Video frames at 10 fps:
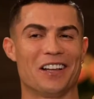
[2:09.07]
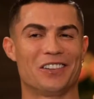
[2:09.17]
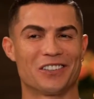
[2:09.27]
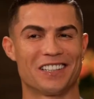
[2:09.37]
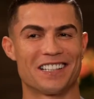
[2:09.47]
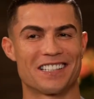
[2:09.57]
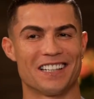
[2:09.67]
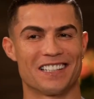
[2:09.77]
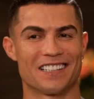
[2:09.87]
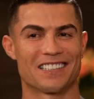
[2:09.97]
I took the
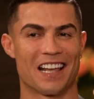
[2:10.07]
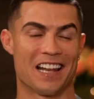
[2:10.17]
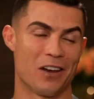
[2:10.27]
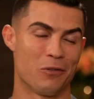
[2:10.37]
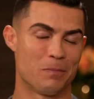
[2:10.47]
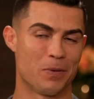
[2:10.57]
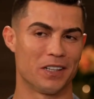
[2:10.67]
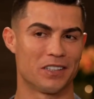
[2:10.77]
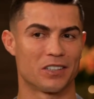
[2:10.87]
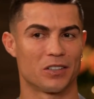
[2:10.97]
decisions, and I
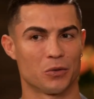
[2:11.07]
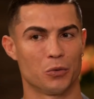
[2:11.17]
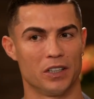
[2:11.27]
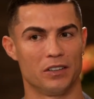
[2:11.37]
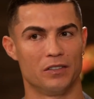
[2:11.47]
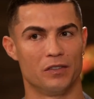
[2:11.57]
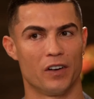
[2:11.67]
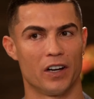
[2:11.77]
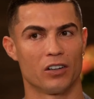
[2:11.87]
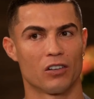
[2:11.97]
repeat with
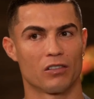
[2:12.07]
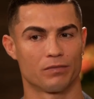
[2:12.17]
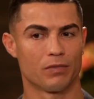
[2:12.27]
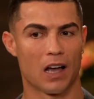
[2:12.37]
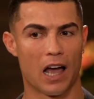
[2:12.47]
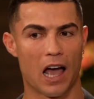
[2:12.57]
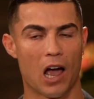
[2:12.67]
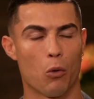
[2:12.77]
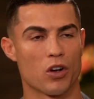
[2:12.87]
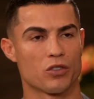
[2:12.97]
very,
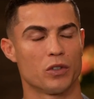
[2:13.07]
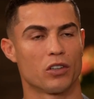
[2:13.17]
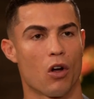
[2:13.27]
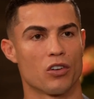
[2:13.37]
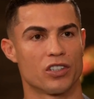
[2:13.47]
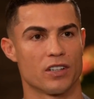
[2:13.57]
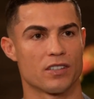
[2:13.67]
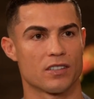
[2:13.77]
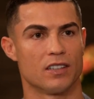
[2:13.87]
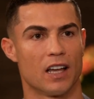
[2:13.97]
I was with
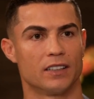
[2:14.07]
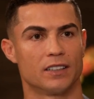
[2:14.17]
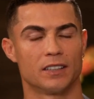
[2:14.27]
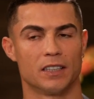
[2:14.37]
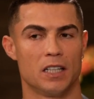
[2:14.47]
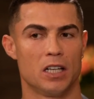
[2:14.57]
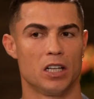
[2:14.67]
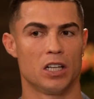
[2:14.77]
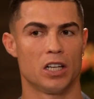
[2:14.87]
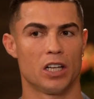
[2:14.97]
conscience that
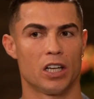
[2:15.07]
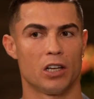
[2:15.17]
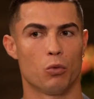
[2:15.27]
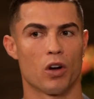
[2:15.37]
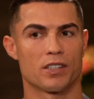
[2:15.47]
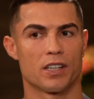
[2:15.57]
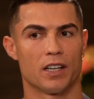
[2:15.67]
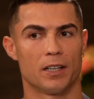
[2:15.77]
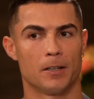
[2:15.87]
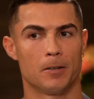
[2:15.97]
it was
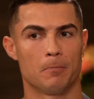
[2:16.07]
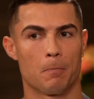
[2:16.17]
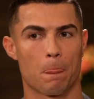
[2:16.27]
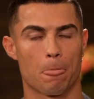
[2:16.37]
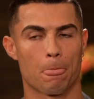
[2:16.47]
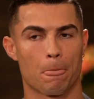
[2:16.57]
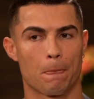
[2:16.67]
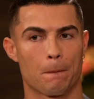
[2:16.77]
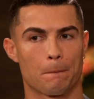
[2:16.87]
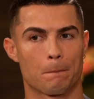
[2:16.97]
a
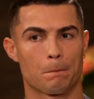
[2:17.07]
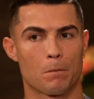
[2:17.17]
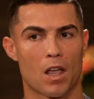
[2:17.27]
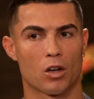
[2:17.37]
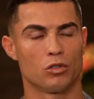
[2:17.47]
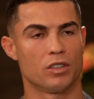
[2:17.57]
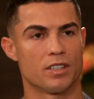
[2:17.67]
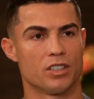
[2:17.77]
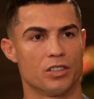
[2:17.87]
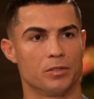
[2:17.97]
good
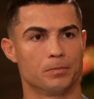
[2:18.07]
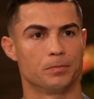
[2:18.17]
decision.